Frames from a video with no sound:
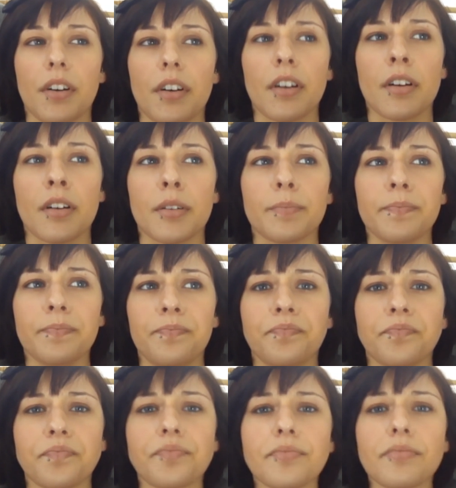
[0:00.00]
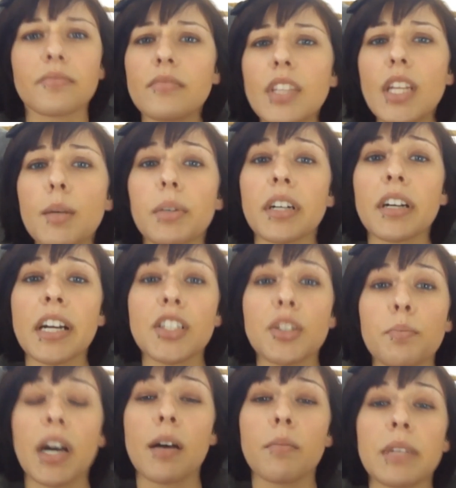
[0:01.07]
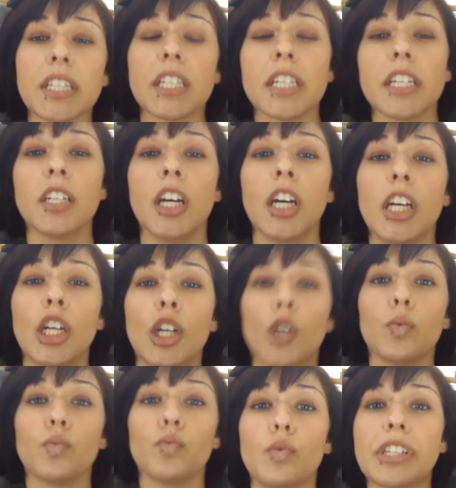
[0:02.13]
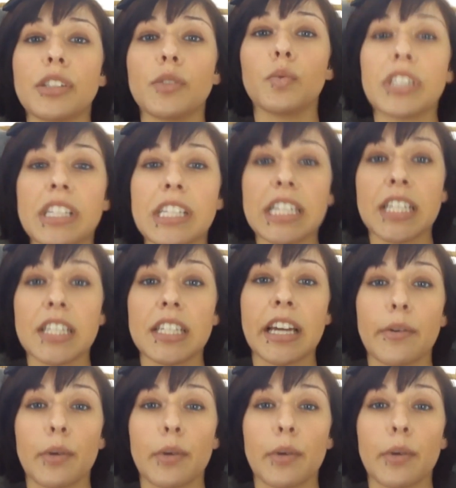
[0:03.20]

But Gaijin Pod makes it really, really easy.